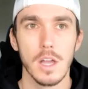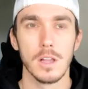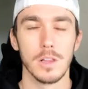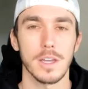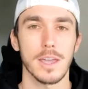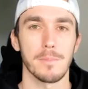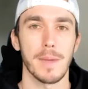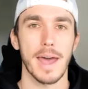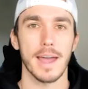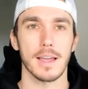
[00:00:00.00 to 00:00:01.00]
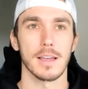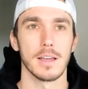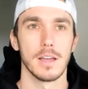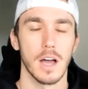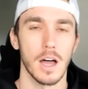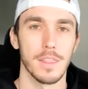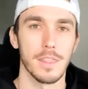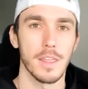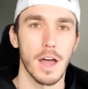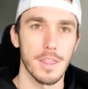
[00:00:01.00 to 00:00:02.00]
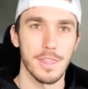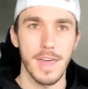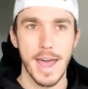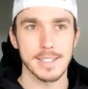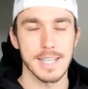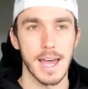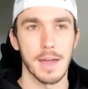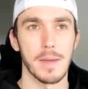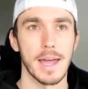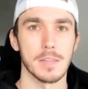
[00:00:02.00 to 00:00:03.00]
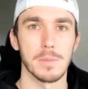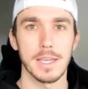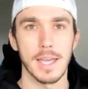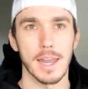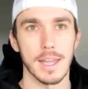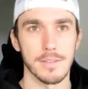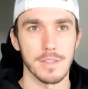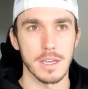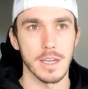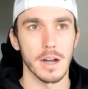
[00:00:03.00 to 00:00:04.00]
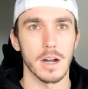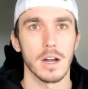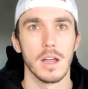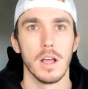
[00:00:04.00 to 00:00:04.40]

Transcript: Looking back on on that time at the beginning of the year,